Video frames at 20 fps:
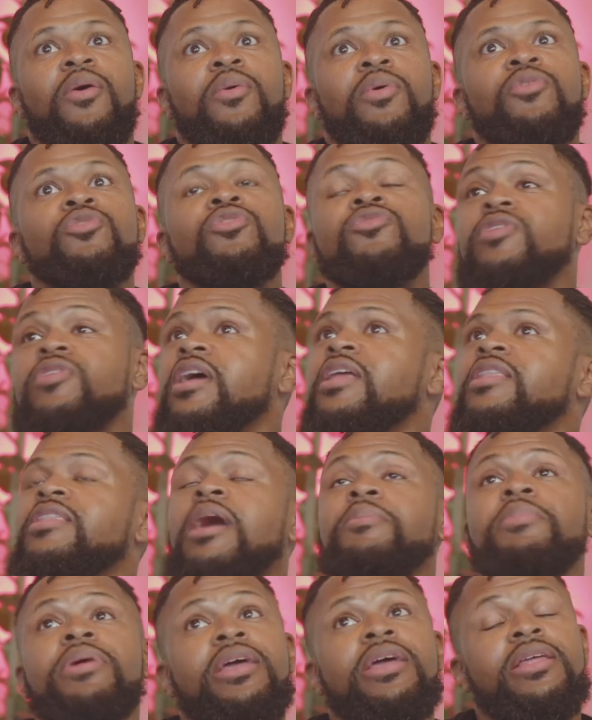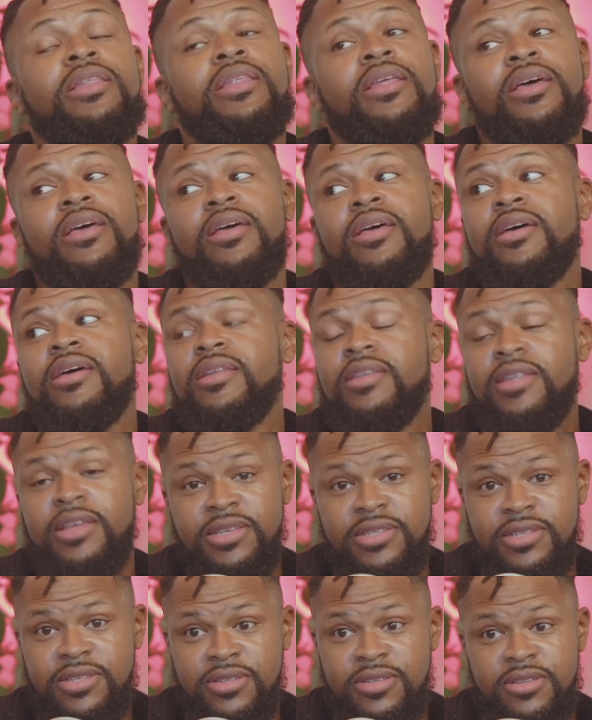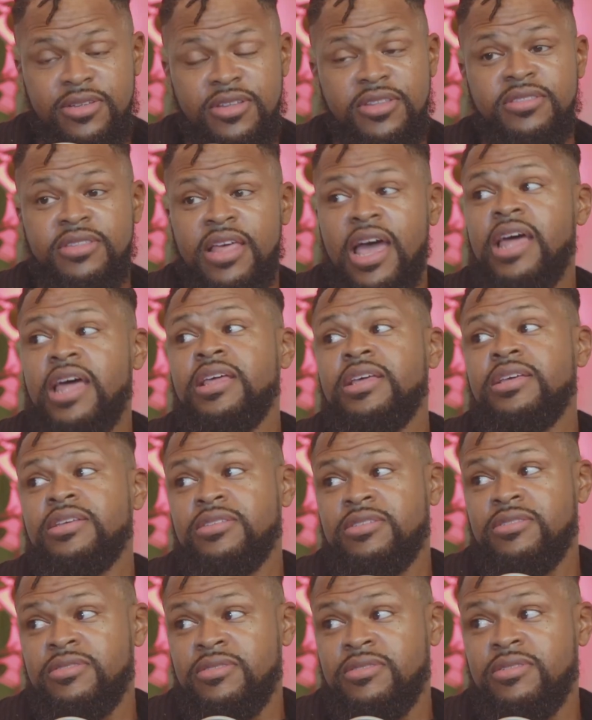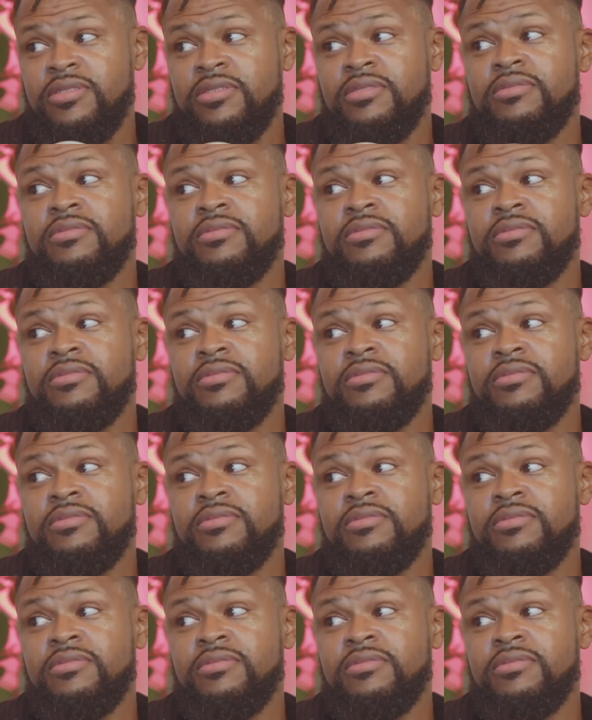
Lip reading: When you say, I mean, listen, that's